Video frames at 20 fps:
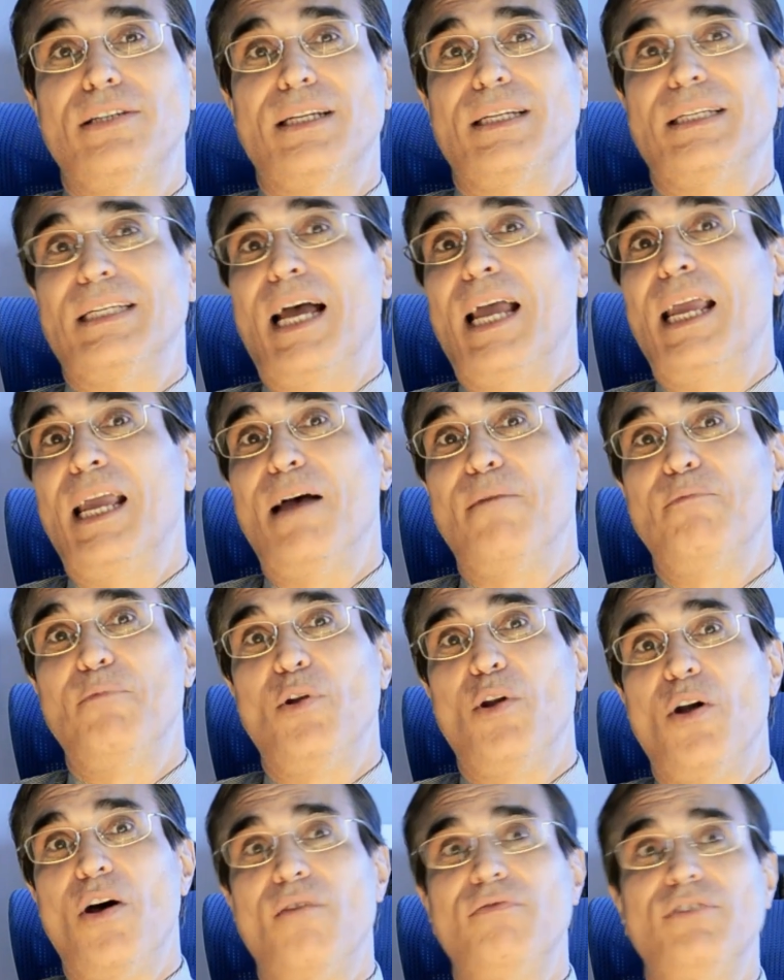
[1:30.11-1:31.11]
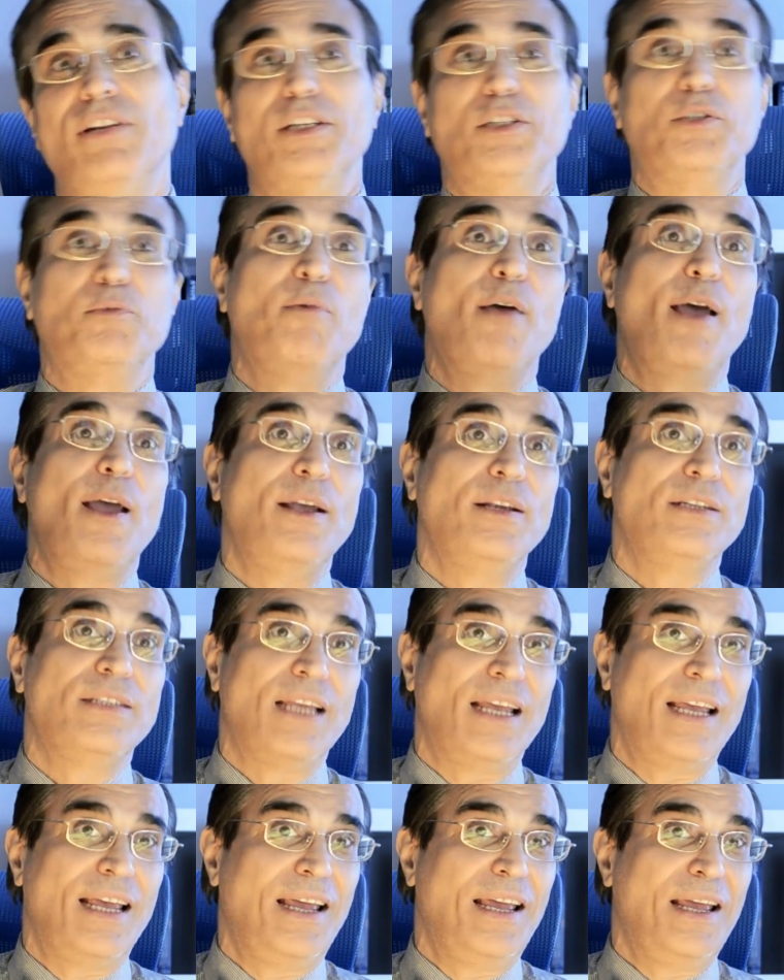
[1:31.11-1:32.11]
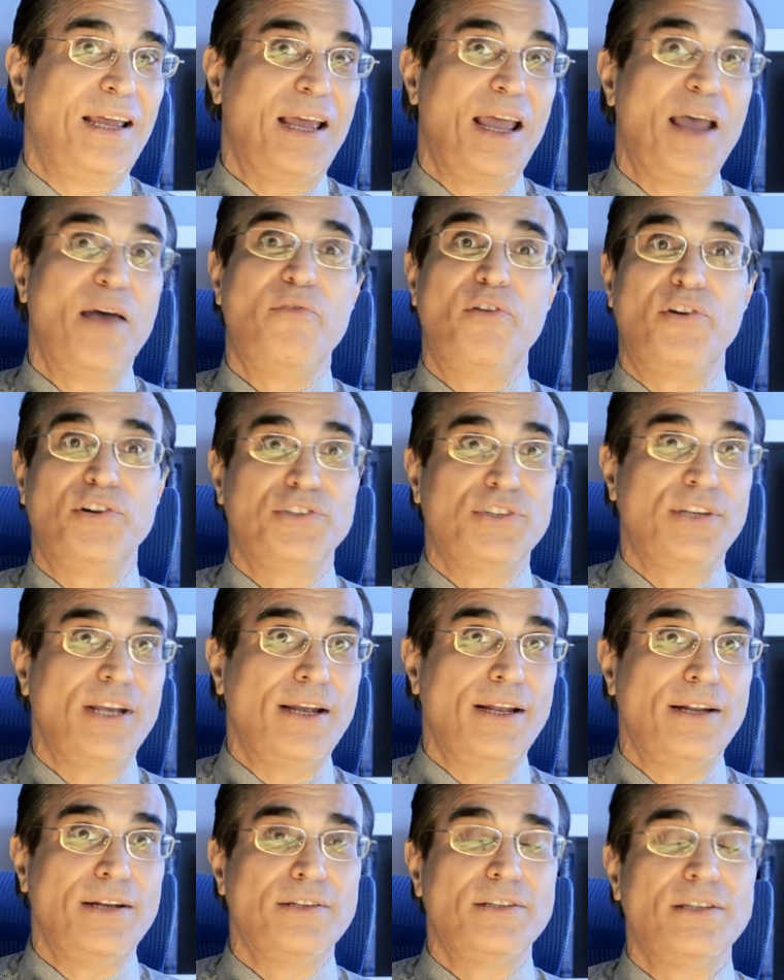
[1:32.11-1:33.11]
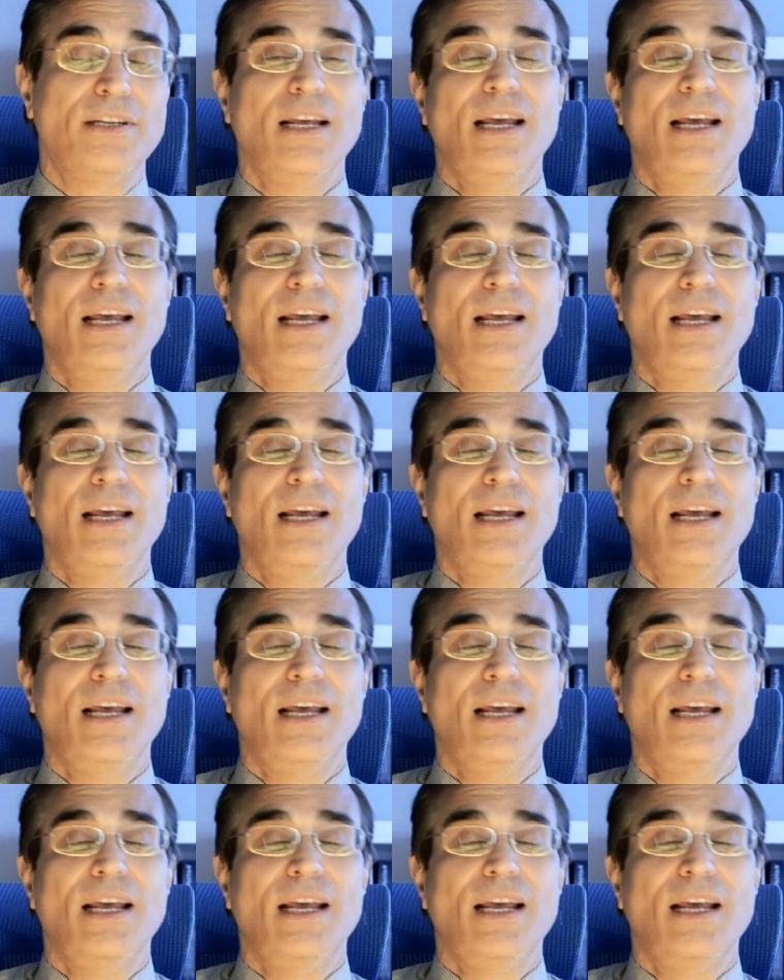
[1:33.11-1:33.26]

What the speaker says: I have loved space ever since.